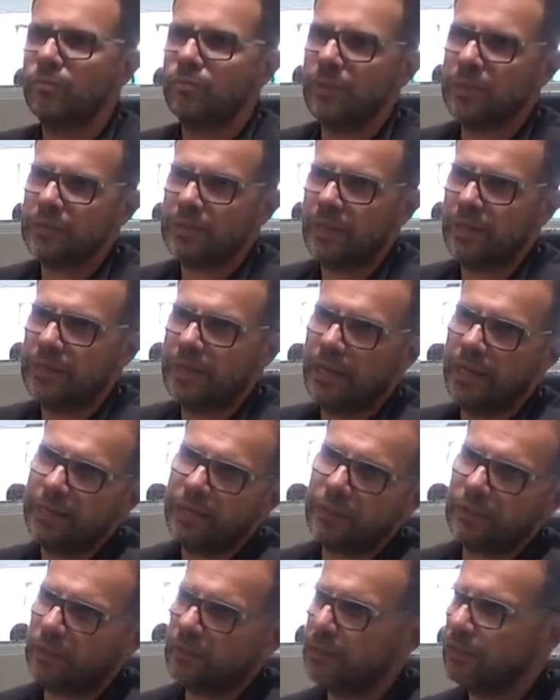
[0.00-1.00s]
beside
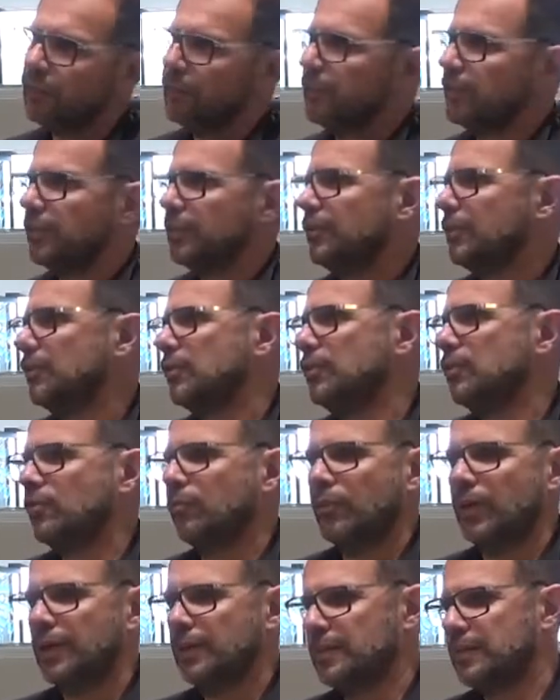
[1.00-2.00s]
icon, you
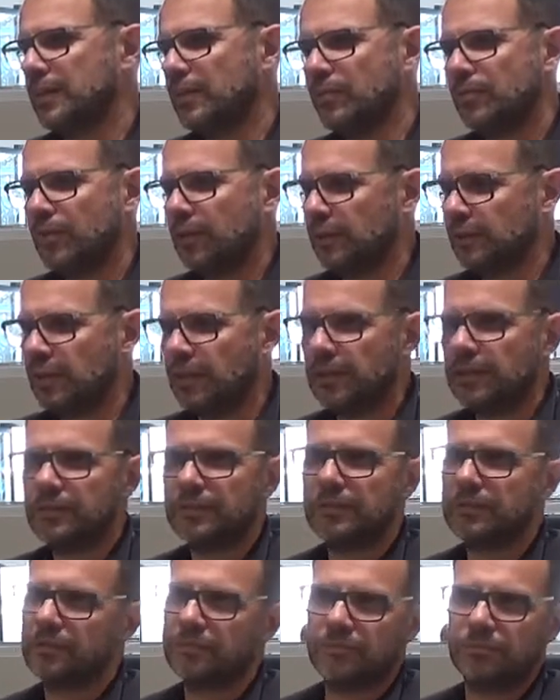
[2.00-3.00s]
find something that
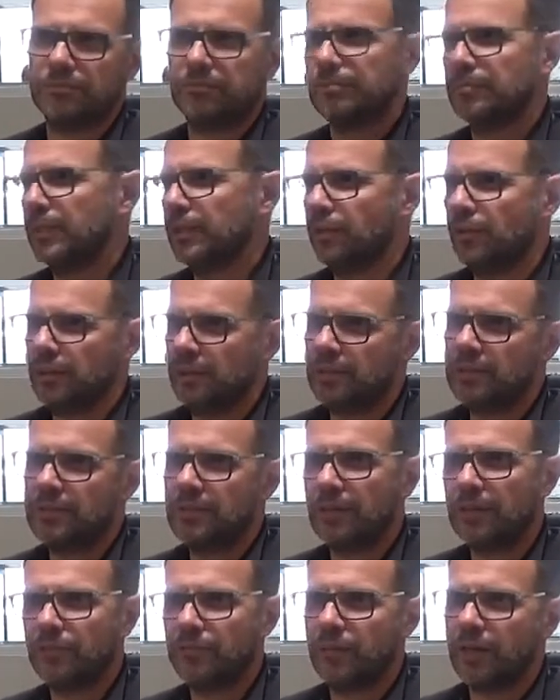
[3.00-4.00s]
is, you know, in
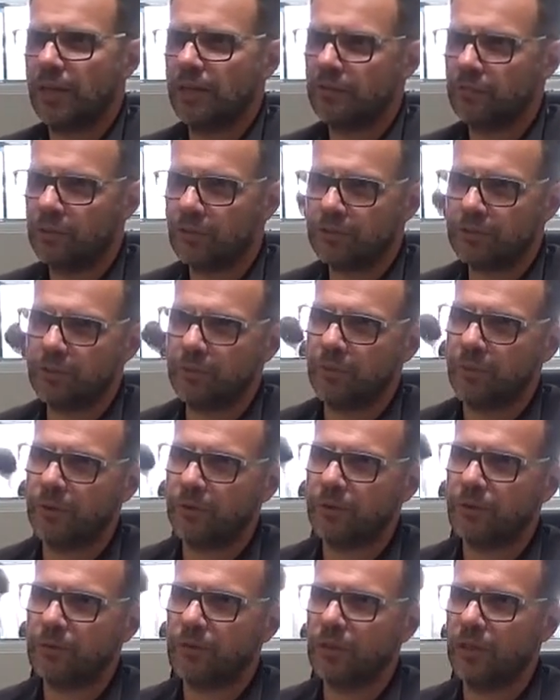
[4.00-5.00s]
itself a kind of
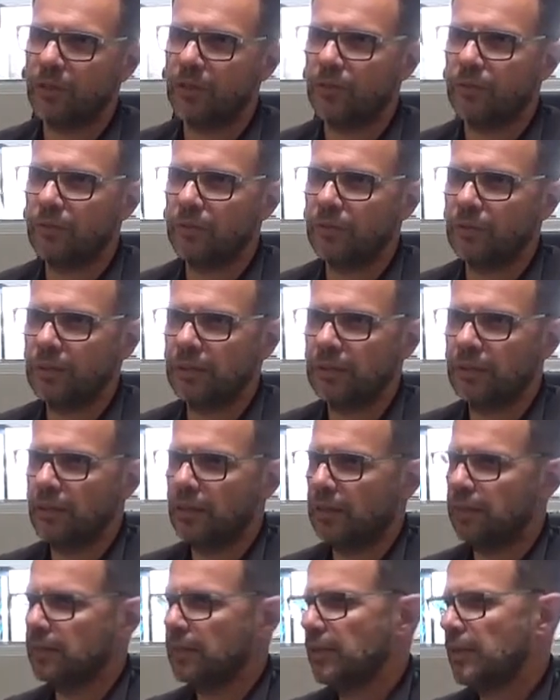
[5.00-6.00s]
oxymoron, you know,
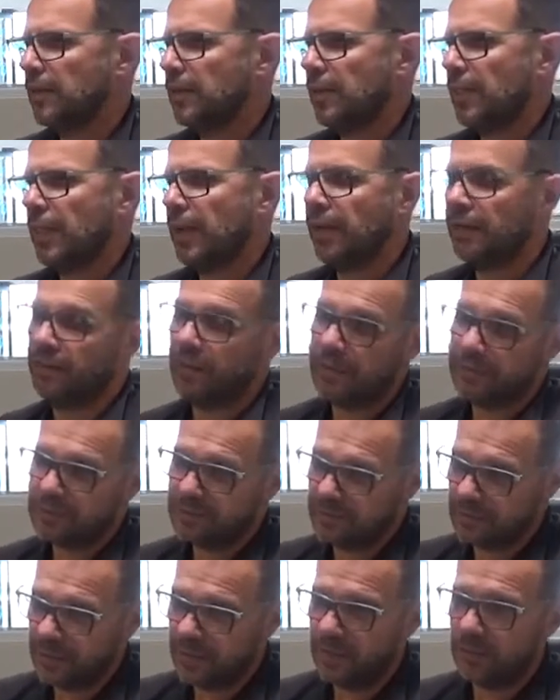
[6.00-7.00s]
and and that's
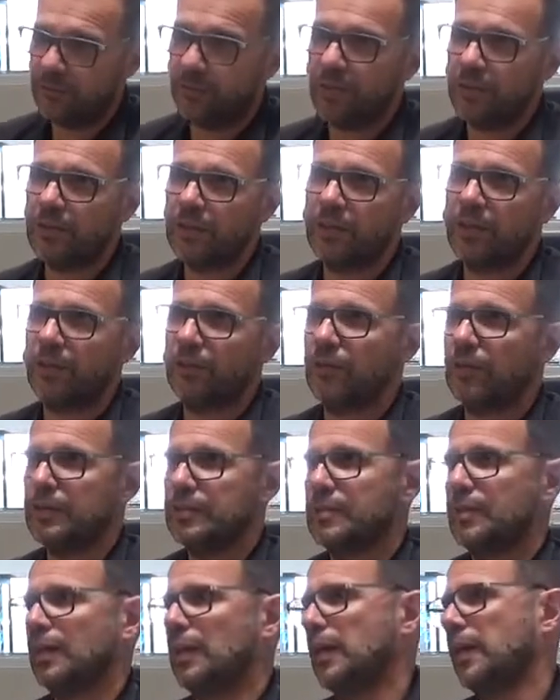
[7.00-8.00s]
the kind of idea that I
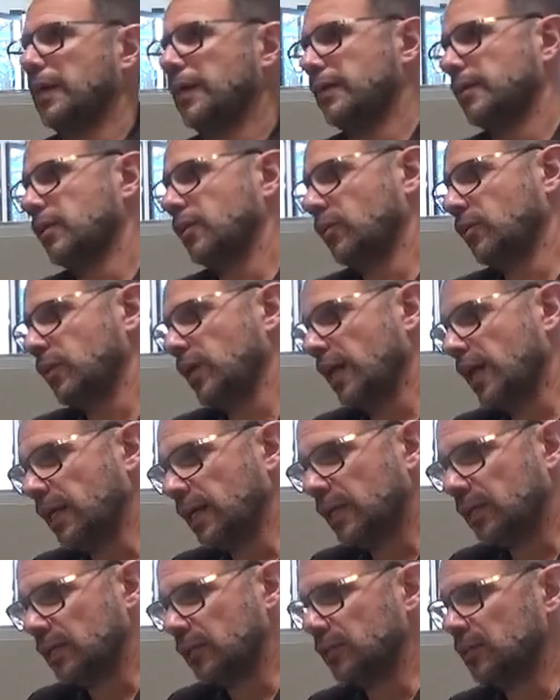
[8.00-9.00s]
say, like, you know, the
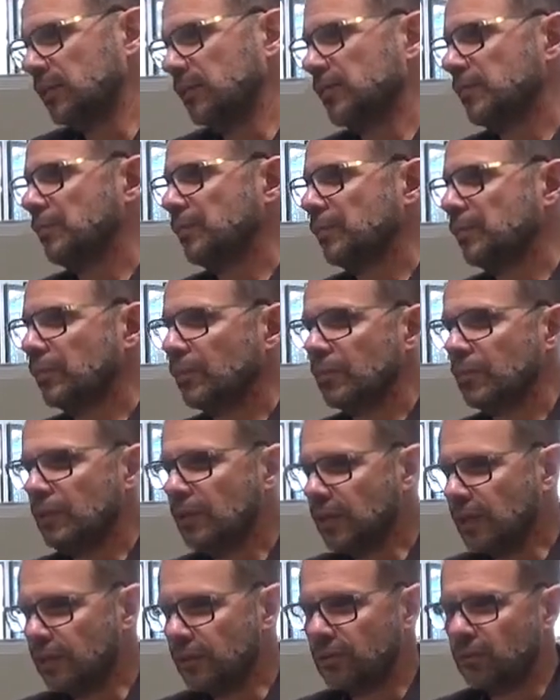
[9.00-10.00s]
icon
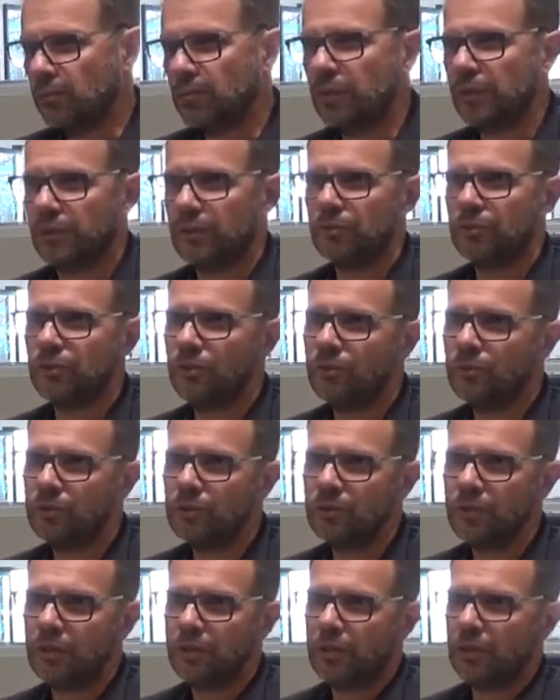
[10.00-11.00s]
needed to be
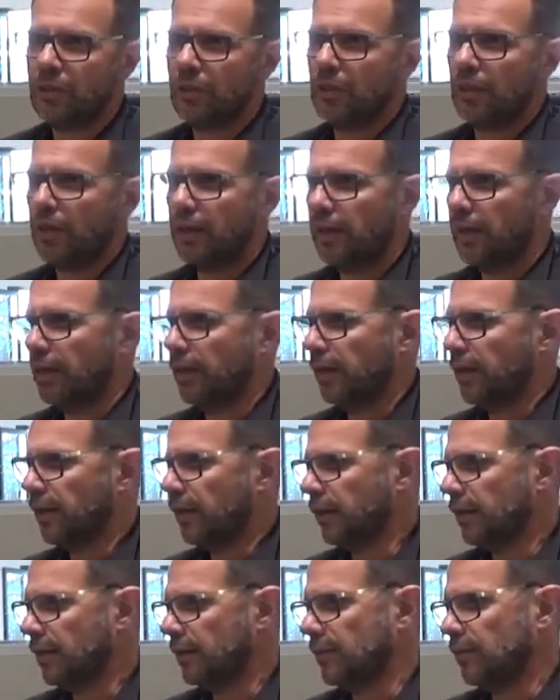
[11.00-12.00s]
retuned
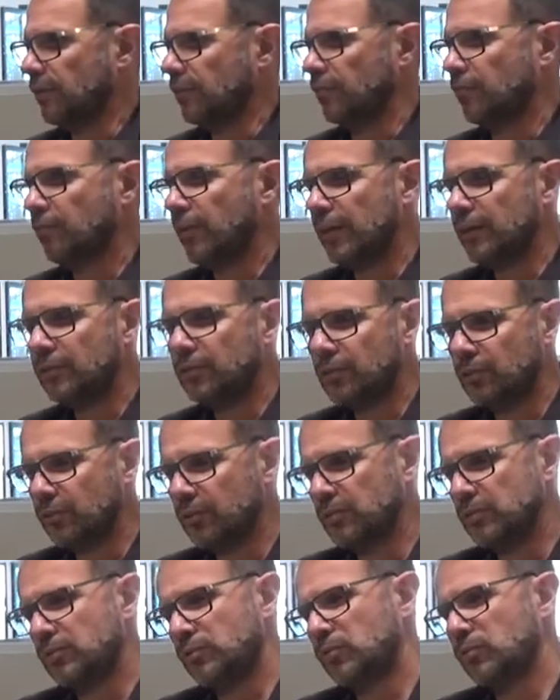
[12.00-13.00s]
and um, fine
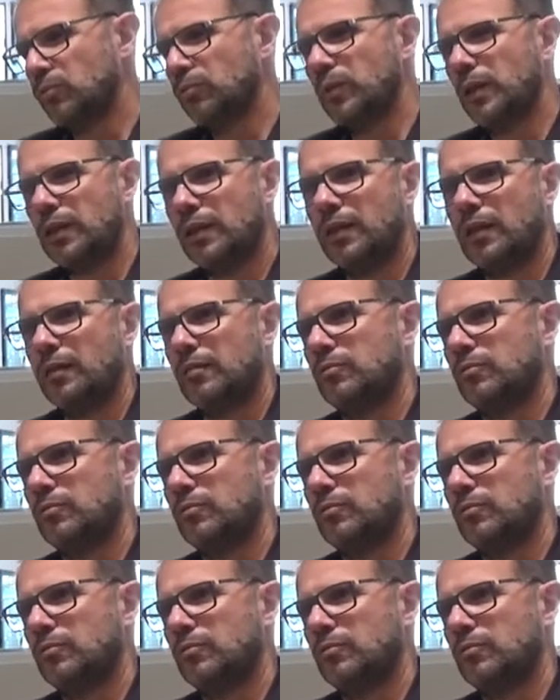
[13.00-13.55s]
tuned to be